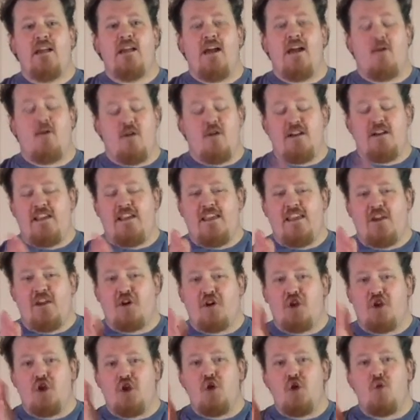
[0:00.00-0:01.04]
I want to hear
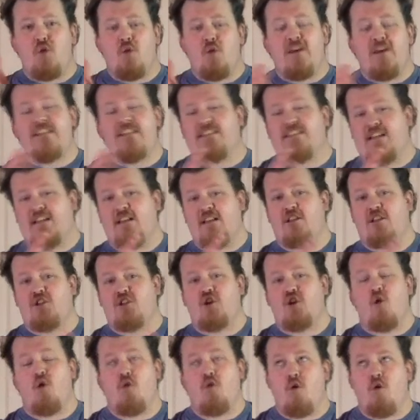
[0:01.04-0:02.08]
you tell a
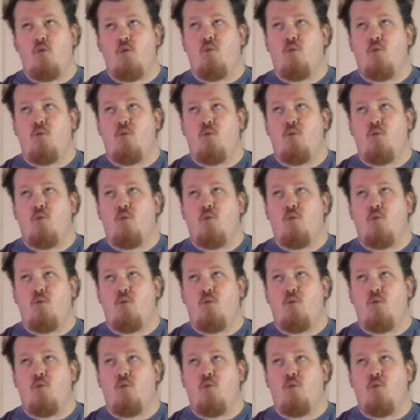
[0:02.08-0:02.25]
joke